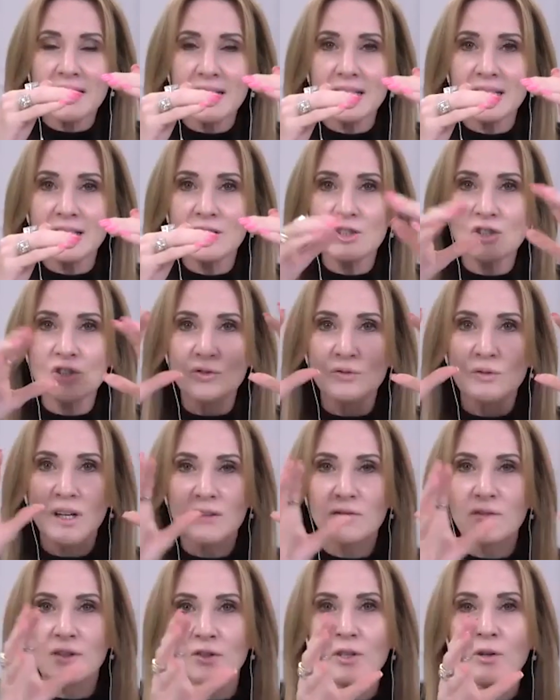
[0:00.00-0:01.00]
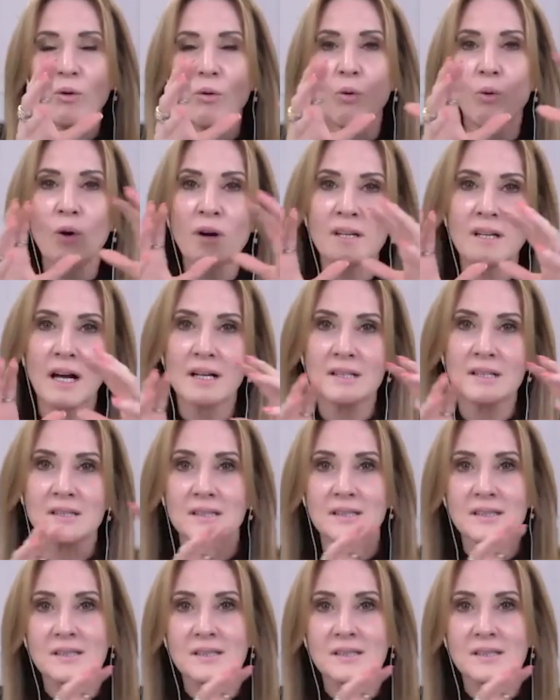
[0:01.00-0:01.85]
into a very organized,